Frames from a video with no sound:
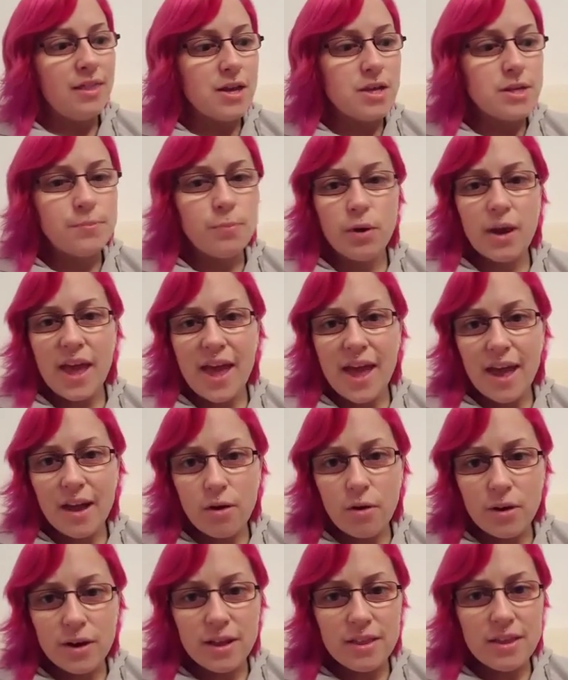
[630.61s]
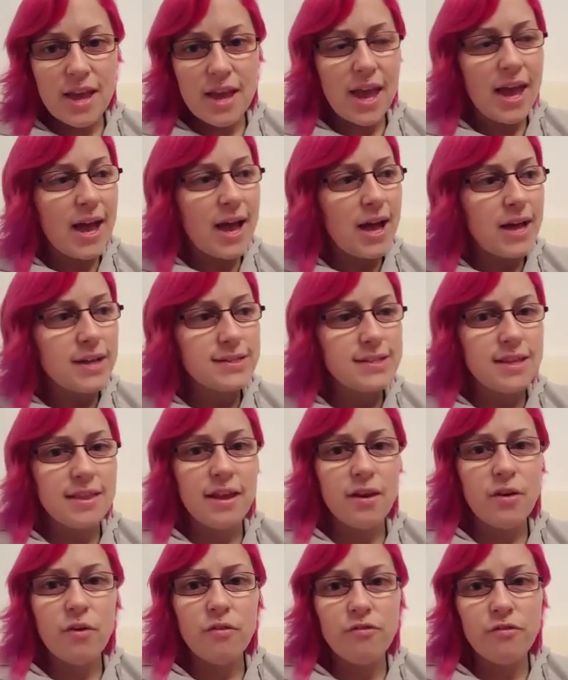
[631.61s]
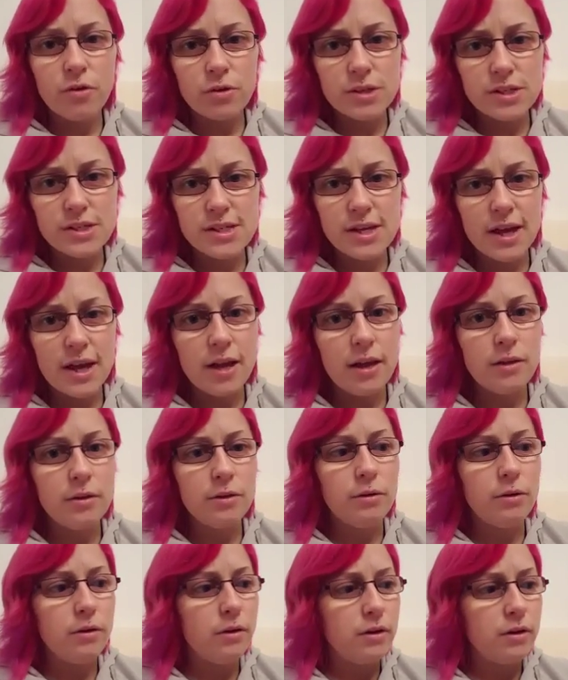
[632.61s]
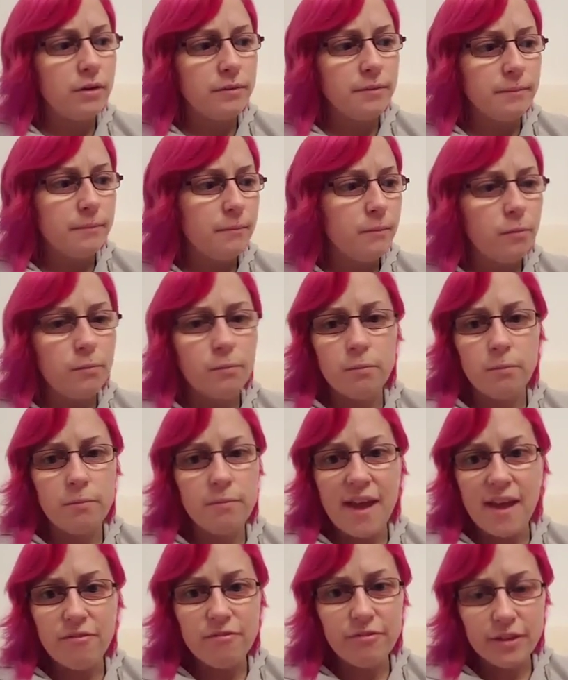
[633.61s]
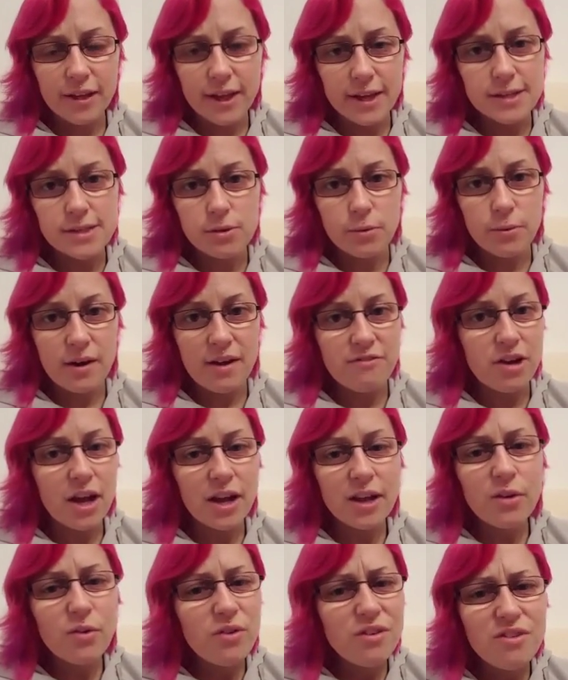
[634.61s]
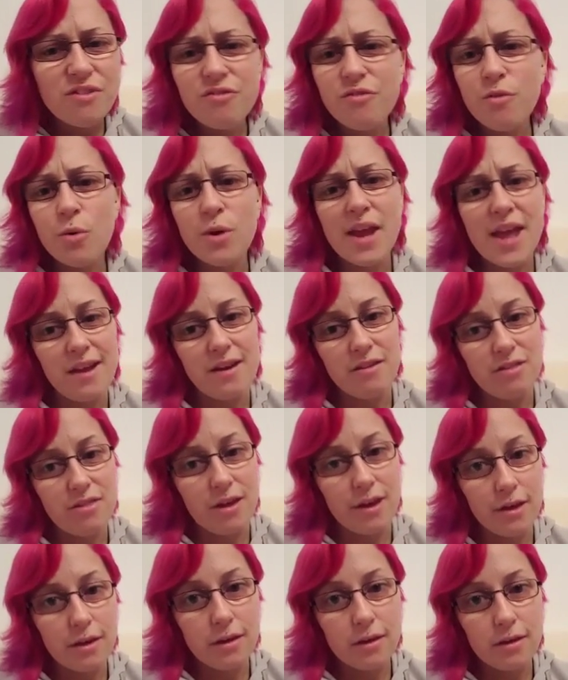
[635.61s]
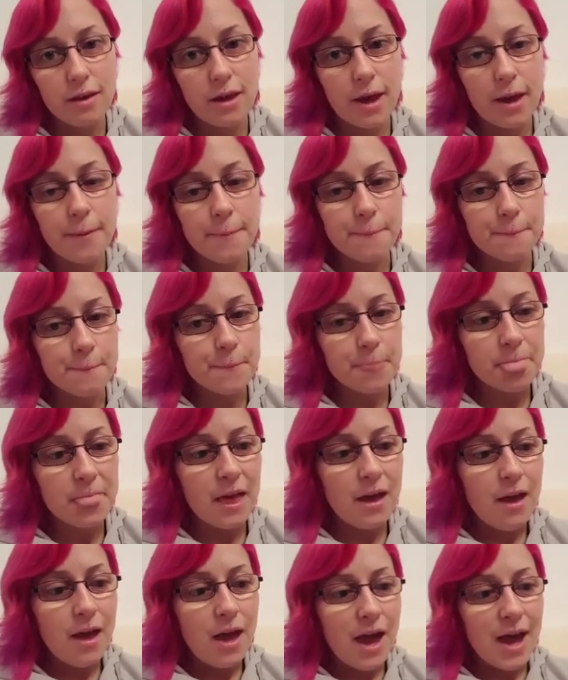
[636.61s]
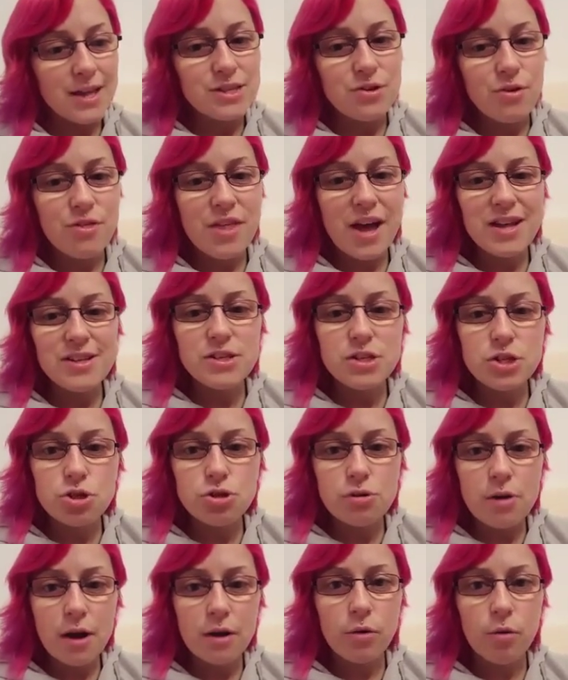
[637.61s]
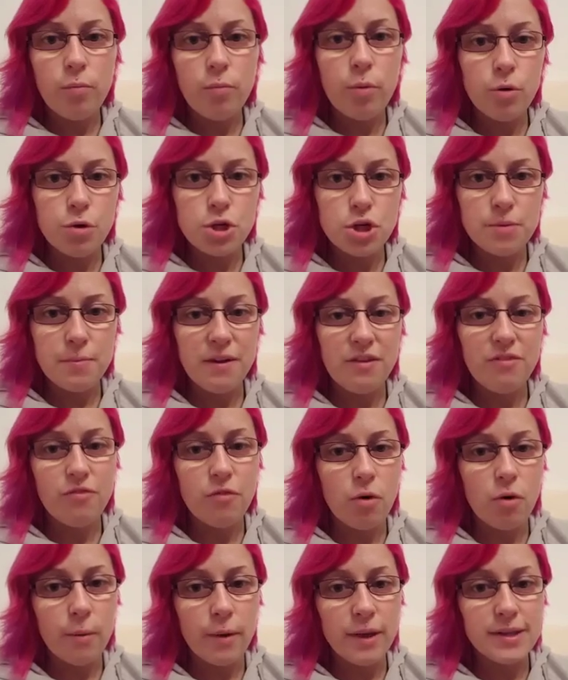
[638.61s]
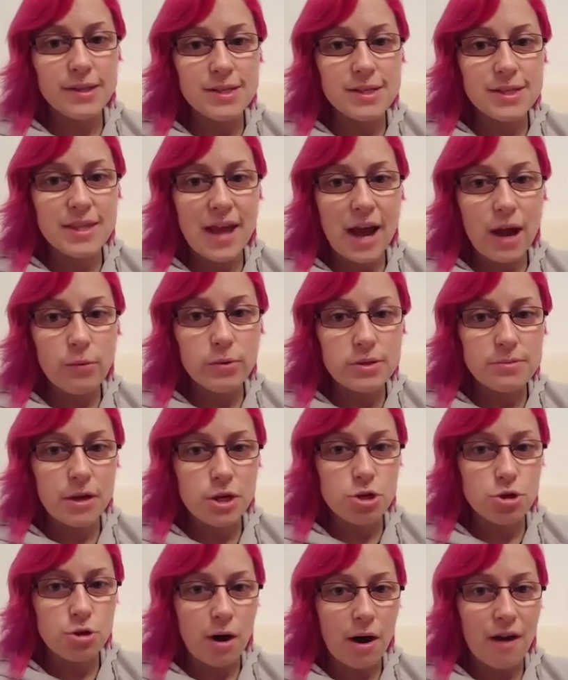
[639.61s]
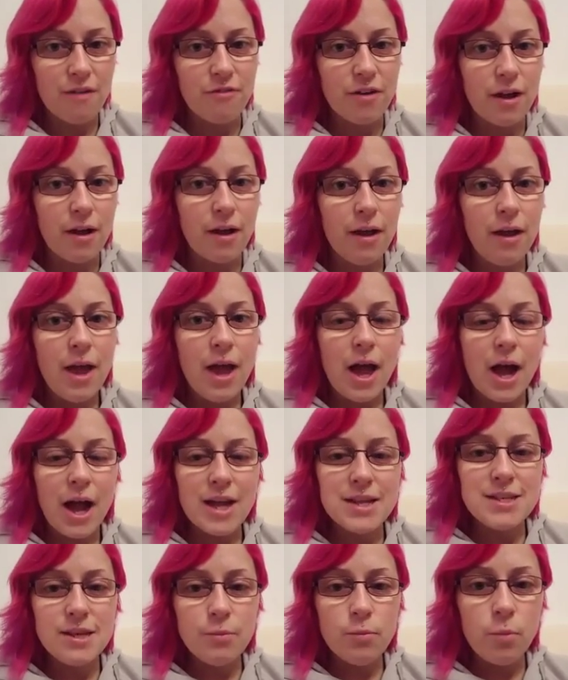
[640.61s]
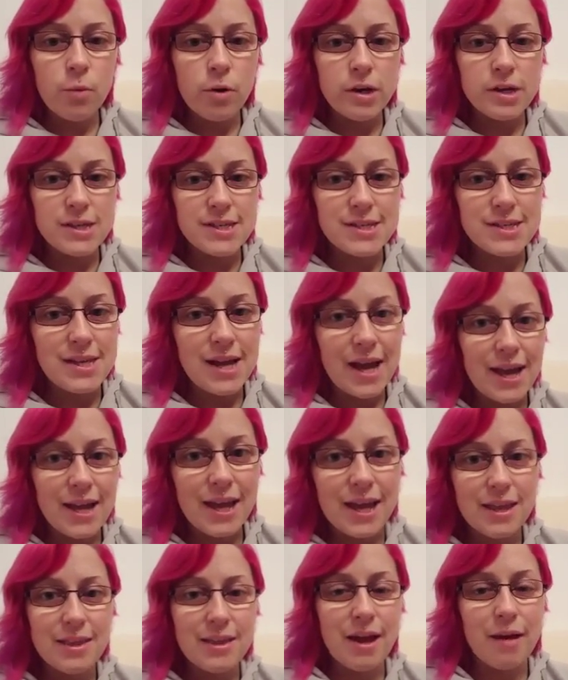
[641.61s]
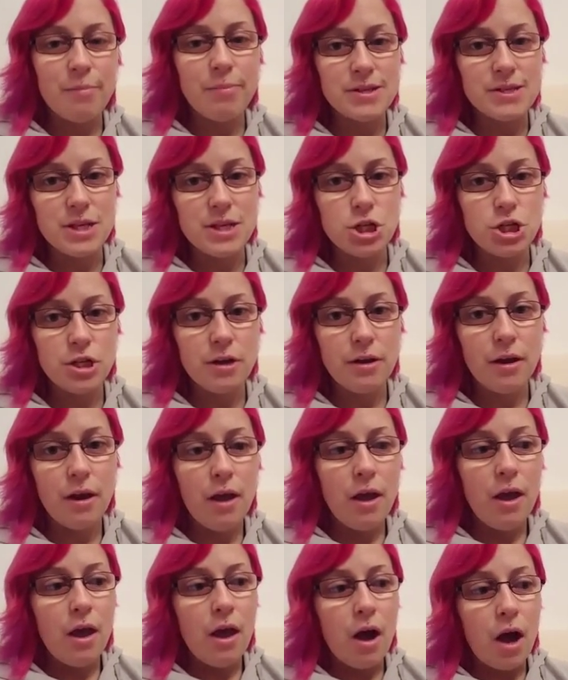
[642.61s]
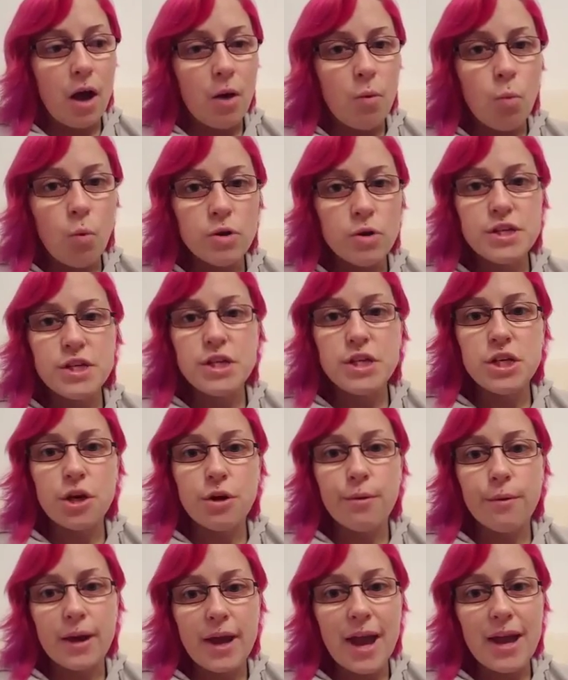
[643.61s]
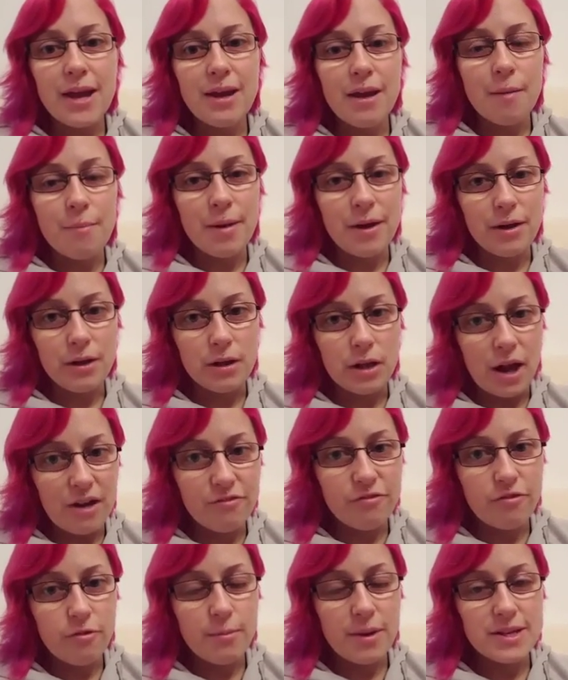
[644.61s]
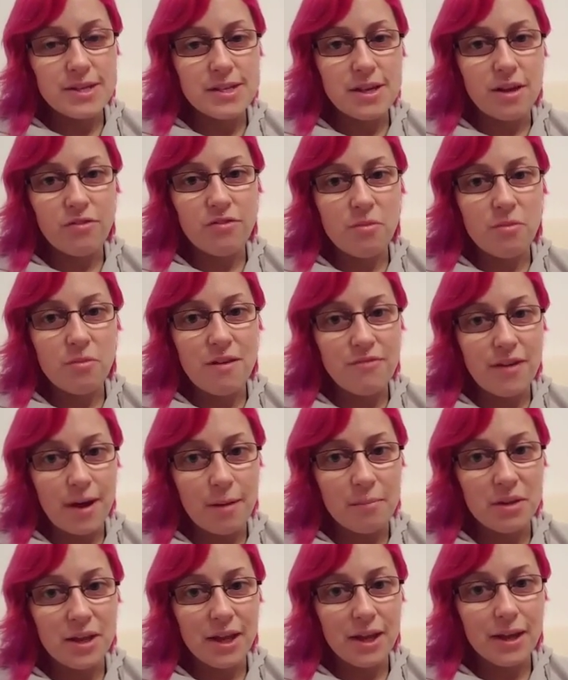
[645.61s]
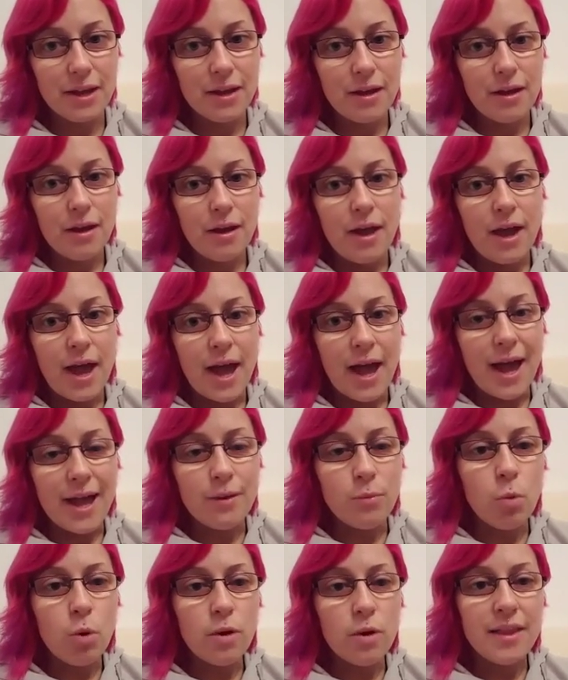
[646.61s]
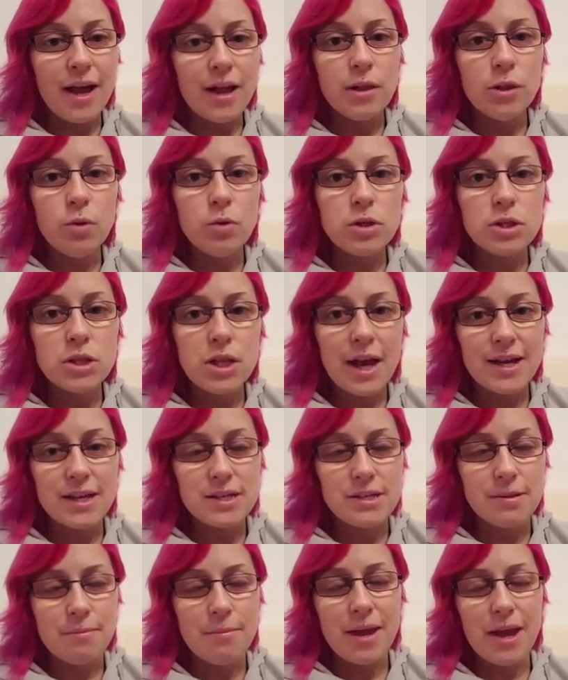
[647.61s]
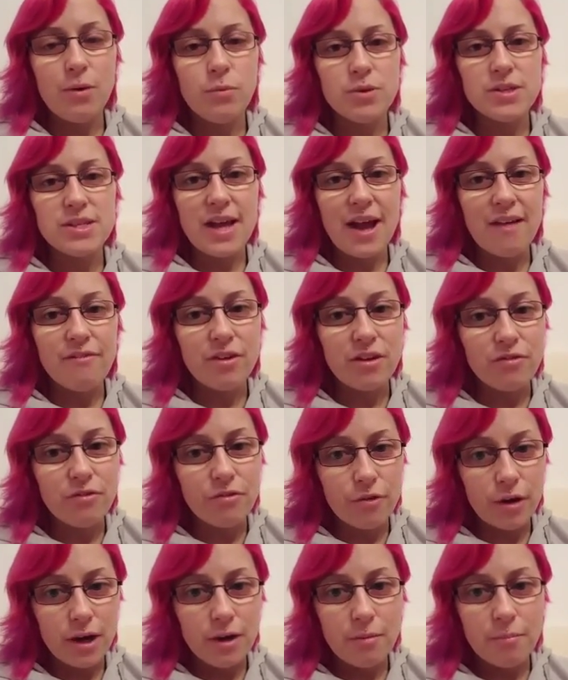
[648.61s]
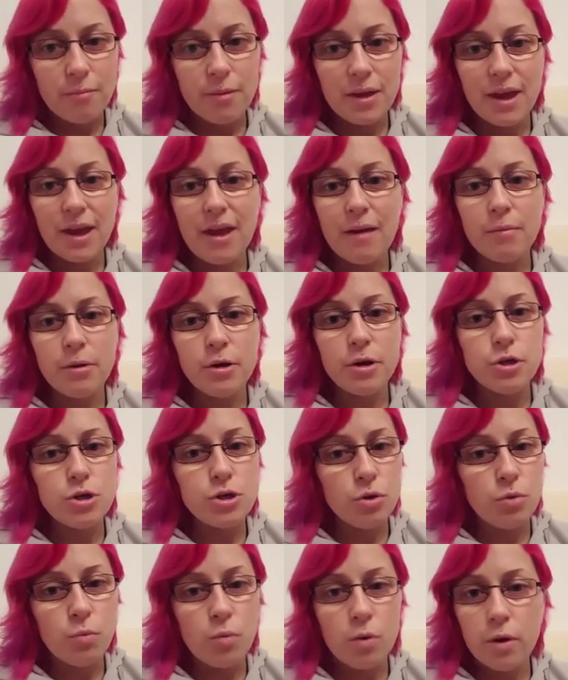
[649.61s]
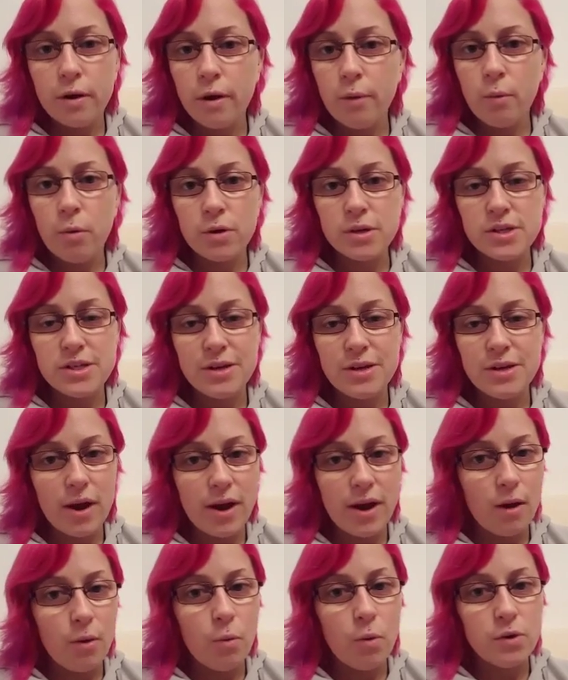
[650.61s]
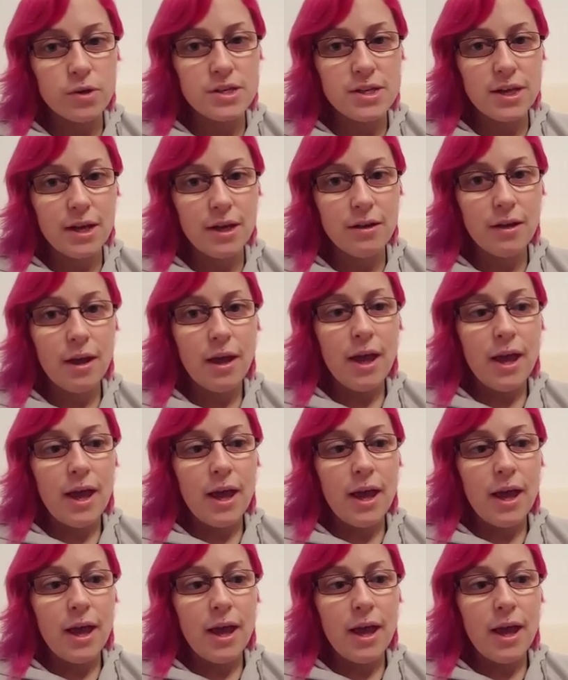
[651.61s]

just put aircon in their house and they got Foxtel or Netflix or whatever. I couldn't afford anything. Yeah. And so that struggle pushed me forwards. That was my driver. I didn't want to stay in that position. I wanted to create a better life for myself and my family. And what that looked like to me was having freedom, being able to do what I wanted when I wanted,